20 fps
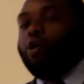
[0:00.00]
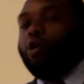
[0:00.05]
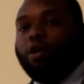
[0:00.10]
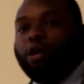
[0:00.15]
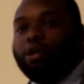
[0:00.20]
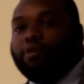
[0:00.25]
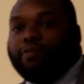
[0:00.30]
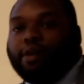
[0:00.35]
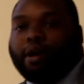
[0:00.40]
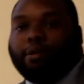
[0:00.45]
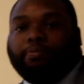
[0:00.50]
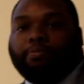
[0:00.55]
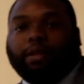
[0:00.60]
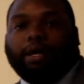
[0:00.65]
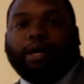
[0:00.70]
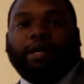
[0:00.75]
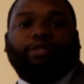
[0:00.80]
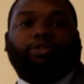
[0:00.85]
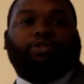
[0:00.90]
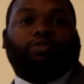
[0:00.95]
all of our
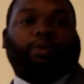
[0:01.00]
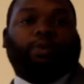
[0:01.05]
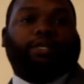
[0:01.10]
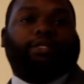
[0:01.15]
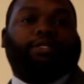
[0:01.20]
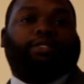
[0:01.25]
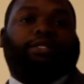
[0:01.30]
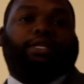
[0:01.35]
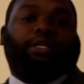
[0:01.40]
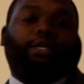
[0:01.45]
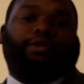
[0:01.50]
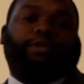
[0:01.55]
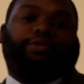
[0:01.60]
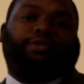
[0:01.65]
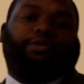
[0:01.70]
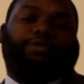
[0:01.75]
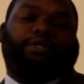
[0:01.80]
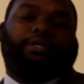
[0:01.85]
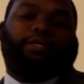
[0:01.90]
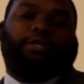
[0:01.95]
blood, sweat, and
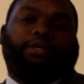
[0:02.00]
tears.